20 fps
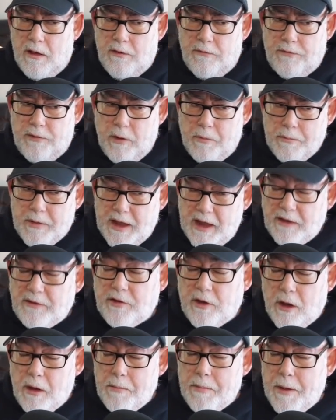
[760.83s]

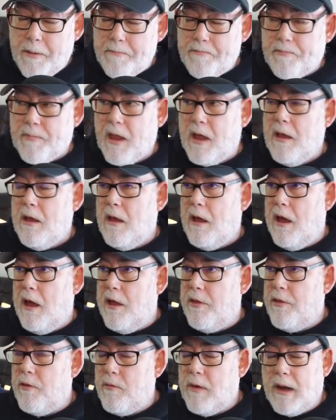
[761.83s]
GitHub,
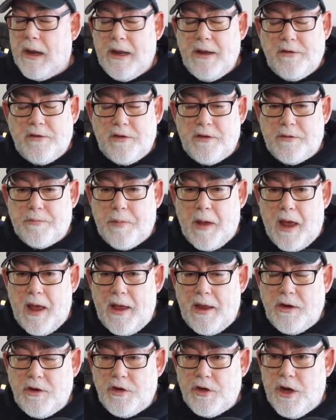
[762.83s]
the releases
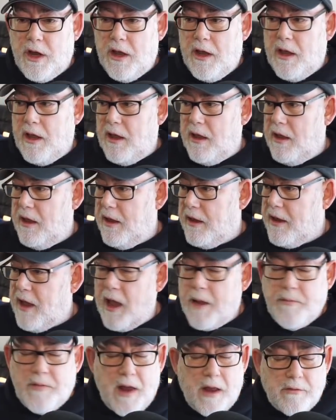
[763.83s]
page. It
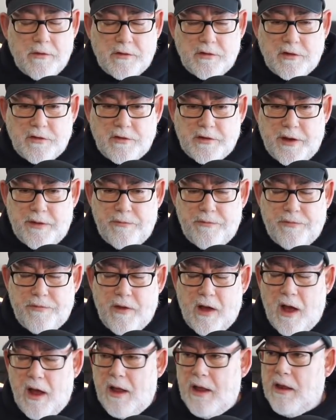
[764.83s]
came down as a zip
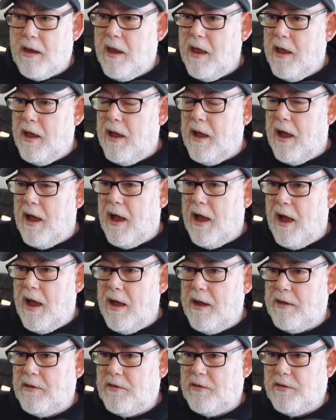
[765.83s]
file.
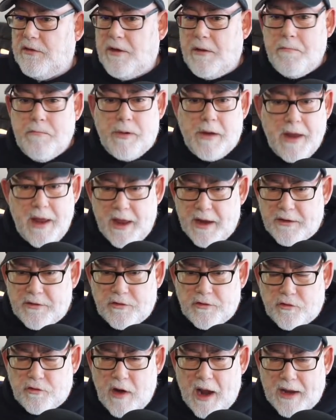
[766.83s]
I simply
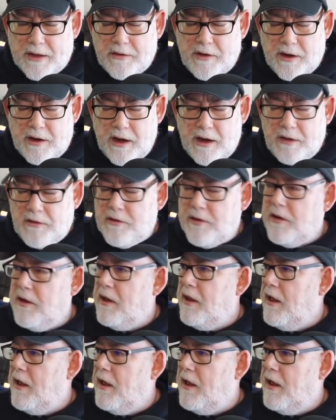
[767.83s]
extracted it.